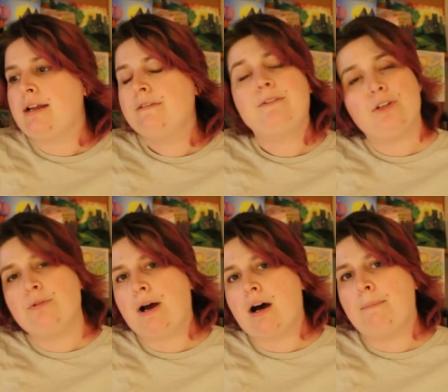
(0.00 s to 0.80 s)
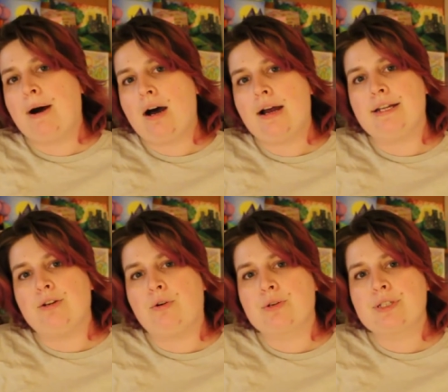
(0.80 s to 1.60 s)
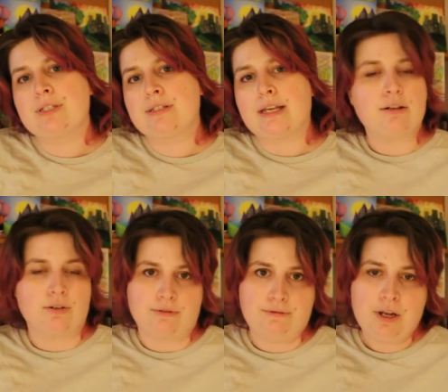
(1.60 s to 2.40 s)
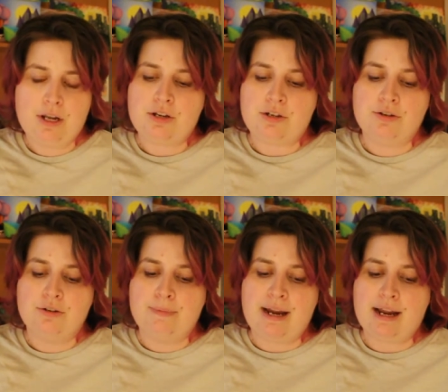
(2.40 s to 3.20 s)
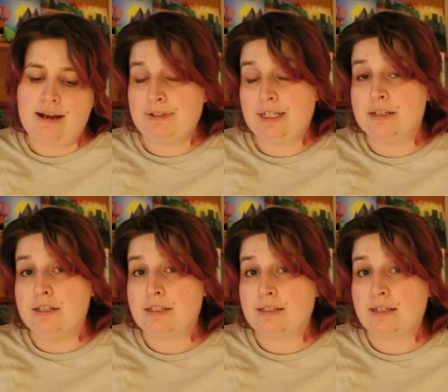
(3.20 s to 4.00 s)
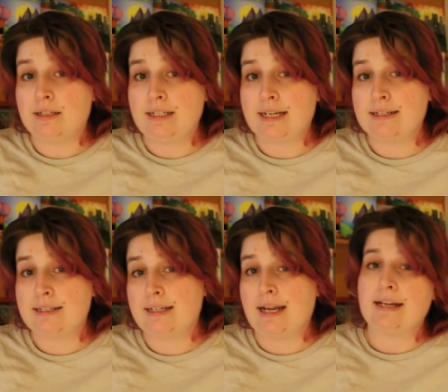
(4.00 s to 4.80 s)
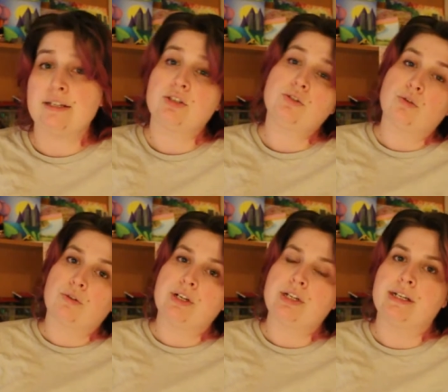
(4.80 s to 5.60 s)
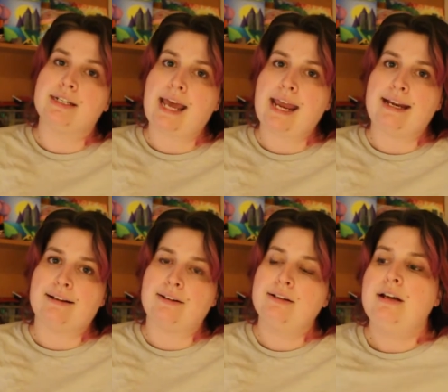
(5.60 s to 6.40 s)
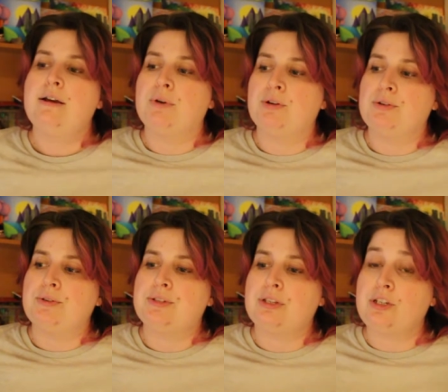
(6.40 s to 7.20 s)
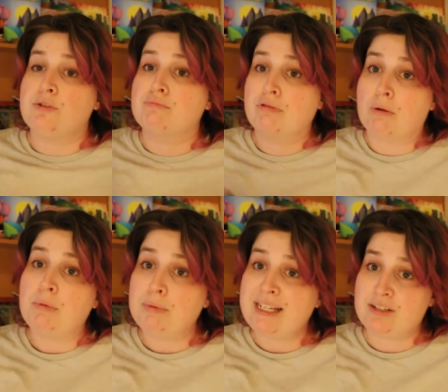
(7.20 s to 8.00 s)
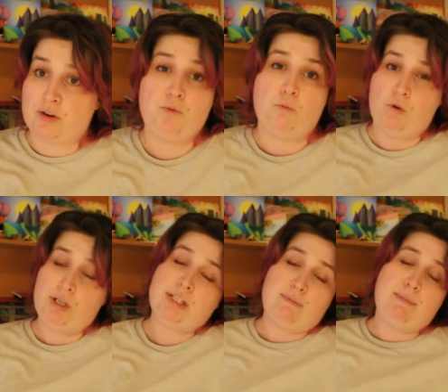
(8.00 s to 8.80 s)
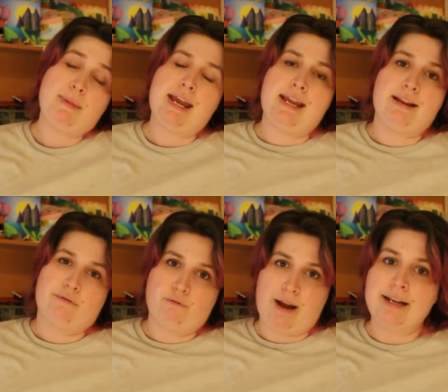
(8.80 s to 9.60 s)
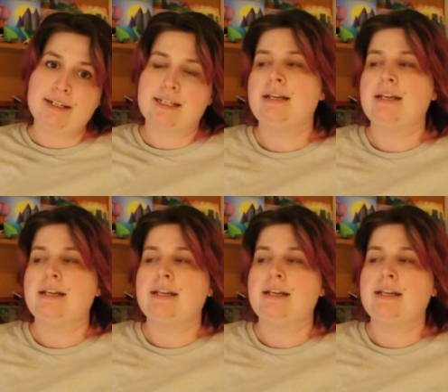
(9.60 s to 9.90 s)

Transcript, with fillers: If you are by yourself, you may have to consider getting a storage container because you probably don't want to be paying rent